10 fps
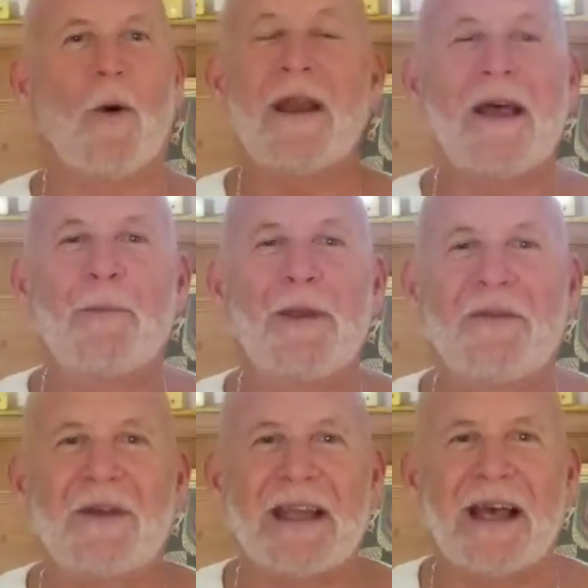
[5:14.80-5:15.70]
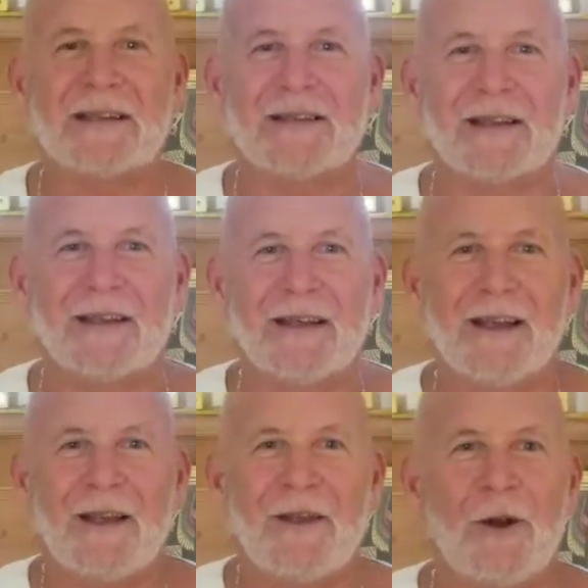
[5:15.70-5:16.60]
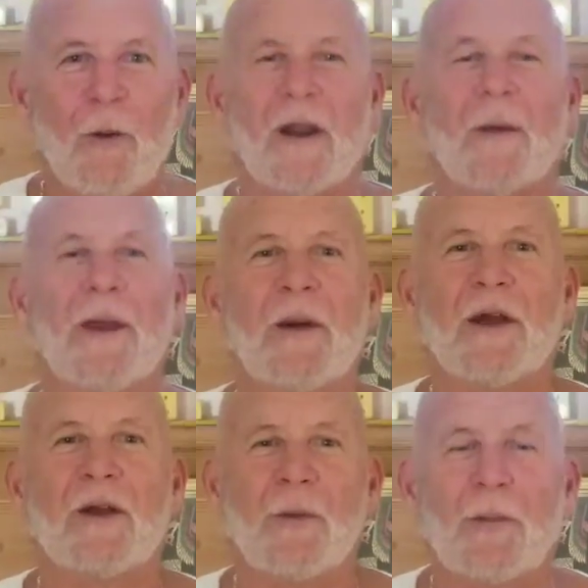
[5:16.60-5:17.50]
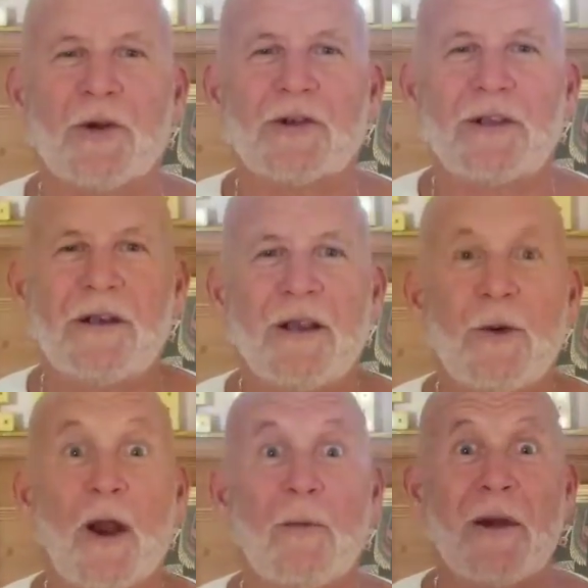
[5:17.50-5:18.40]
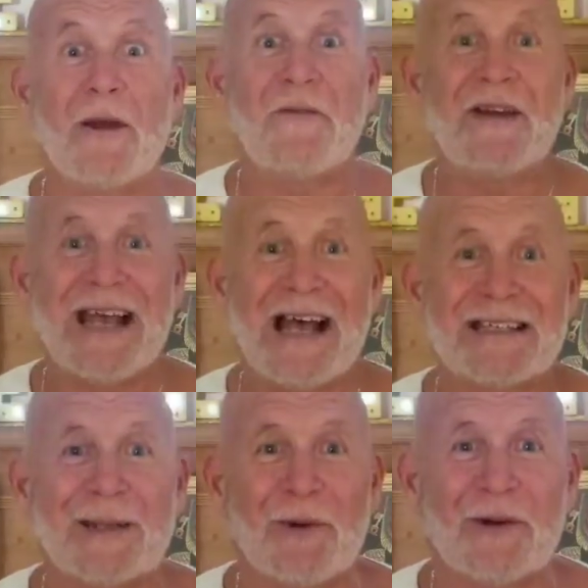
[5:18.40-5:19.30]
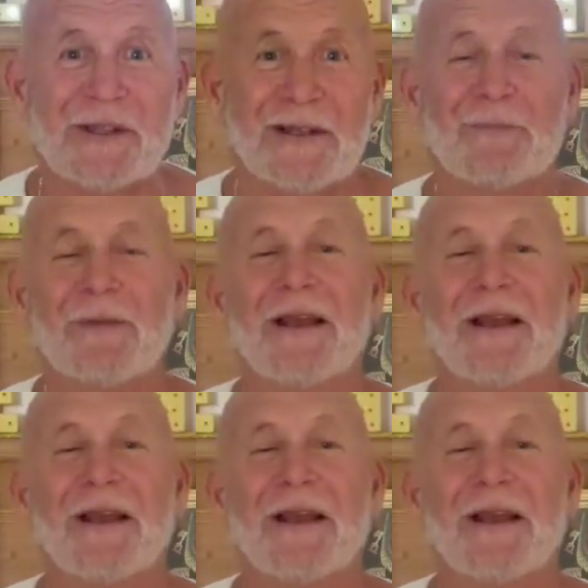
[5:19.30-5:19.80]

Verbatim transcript: Why not be fantastic? You don't want to marry a good person. You want to marry a fantastic person.